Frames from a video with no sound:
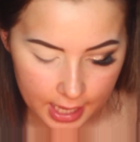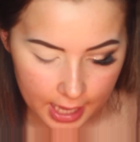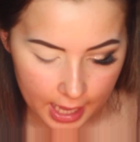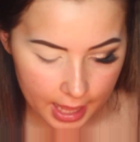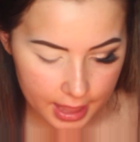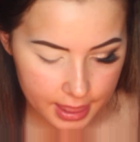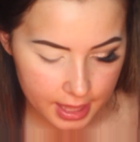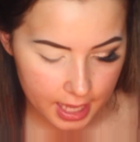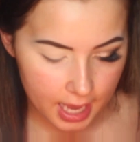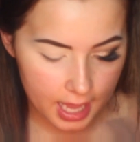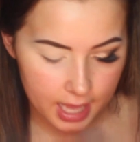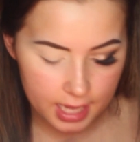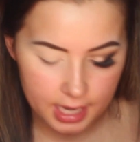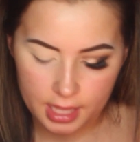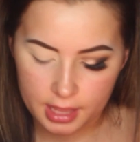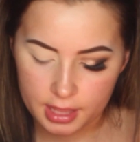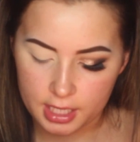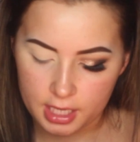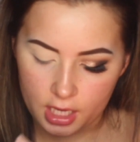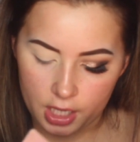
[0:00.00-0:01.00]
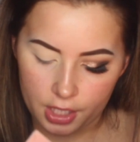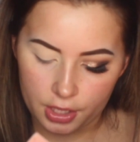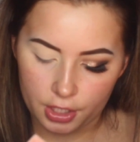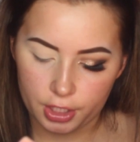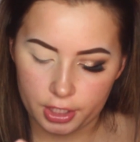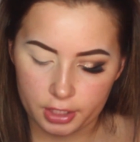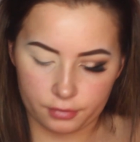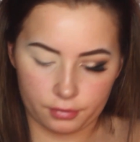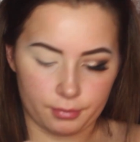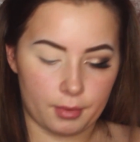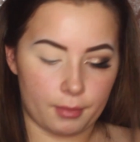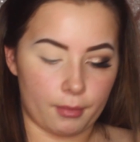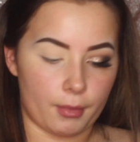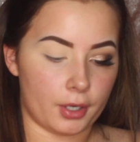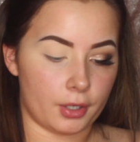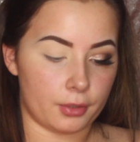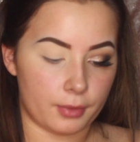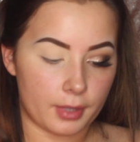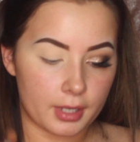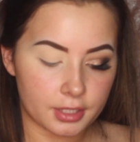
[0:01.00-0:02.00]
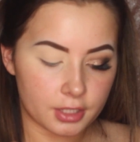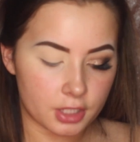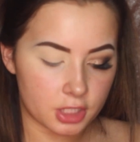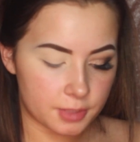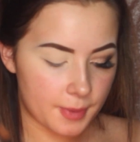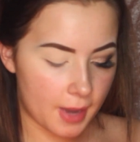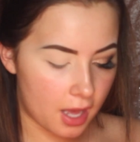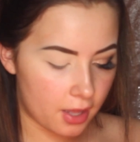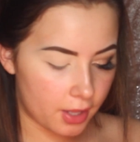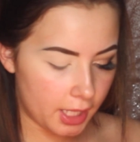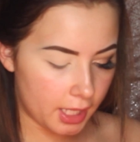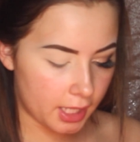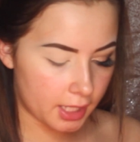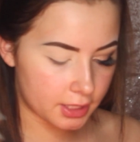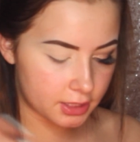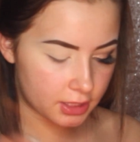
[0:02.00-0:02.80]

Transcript: and then the other is from the Modern Renaissance palette.